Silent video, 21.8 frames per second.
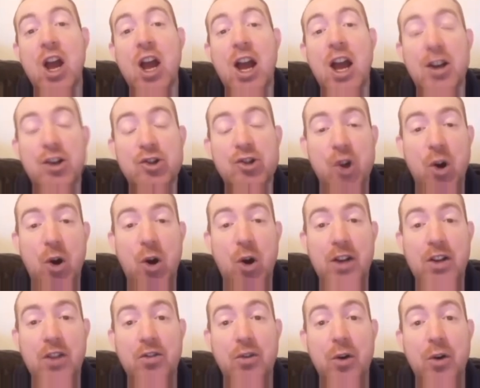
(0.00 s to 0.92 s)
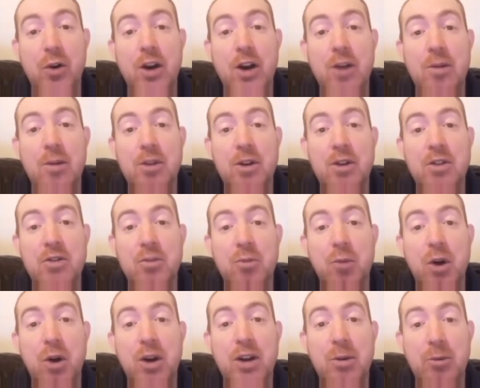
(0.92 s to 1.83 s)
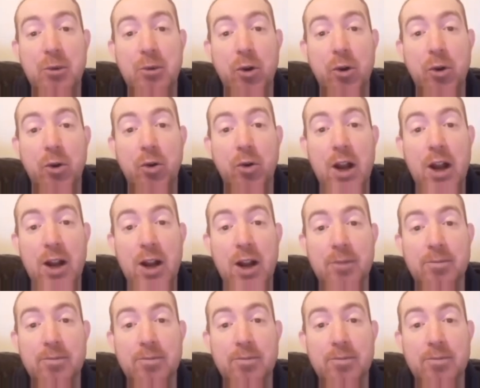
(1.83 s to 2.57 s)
and drawings for him and what he looked like.